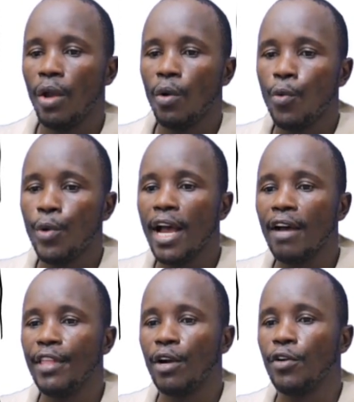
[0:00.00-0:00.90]
We
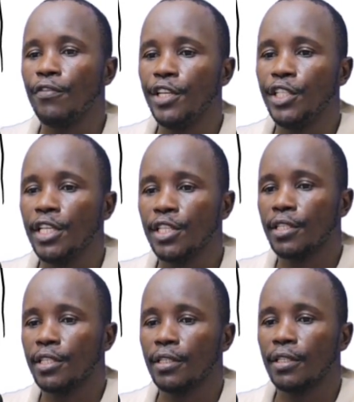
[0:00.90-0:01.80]
have the
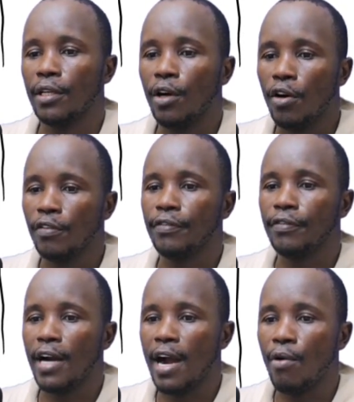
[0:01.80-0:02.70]
coefficients of
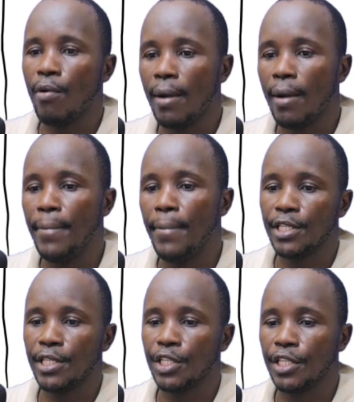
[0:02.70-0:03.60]
our
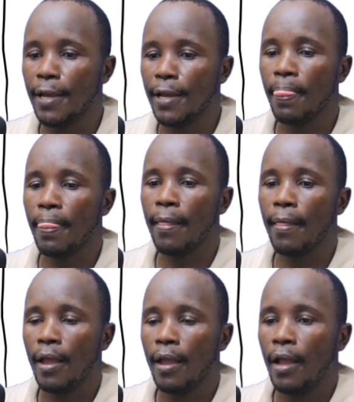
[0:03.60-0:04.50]
bases here.
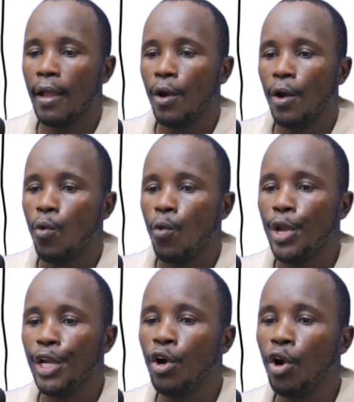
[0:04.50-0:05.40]

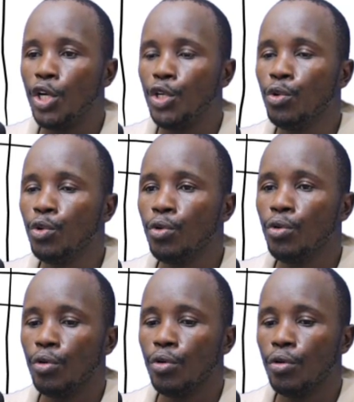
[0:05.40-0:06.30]
We go to
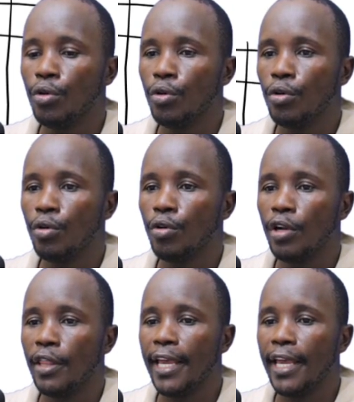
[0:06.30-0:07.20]

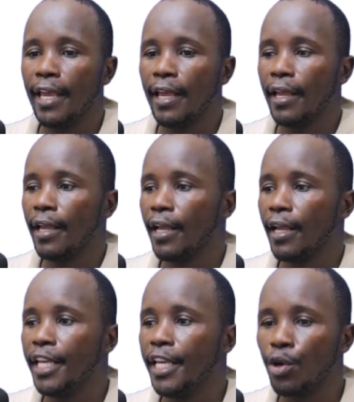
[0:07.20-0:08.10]
the
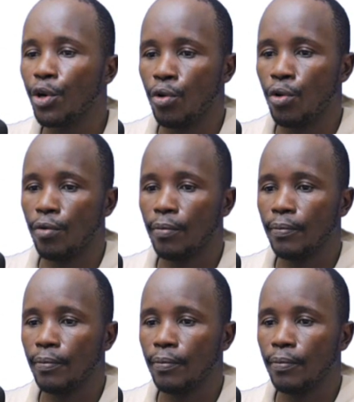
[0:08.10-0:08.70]
key row